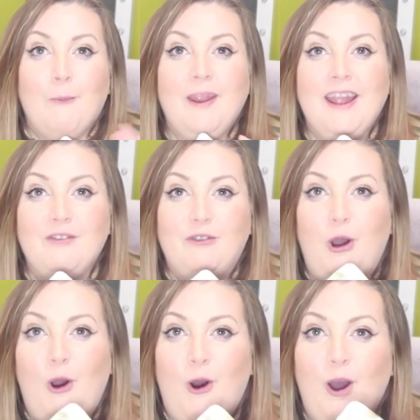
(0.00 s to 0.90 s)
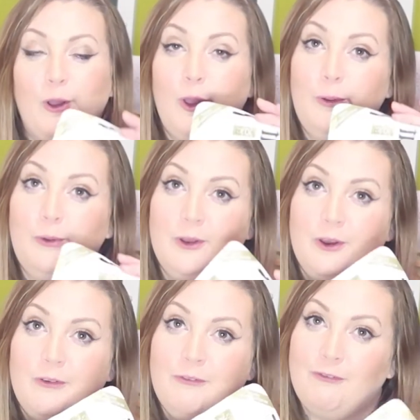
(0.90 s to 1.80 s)
we have got a
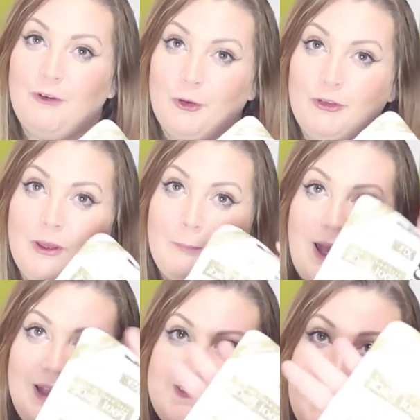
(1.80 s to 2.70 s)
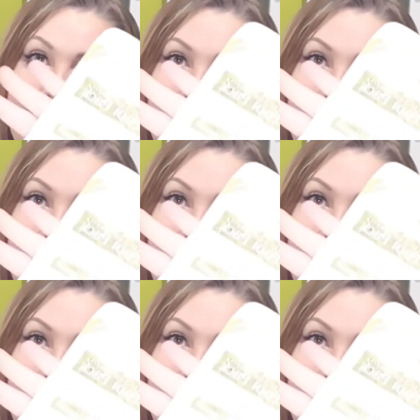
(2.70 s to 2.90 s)
coconut foot mask.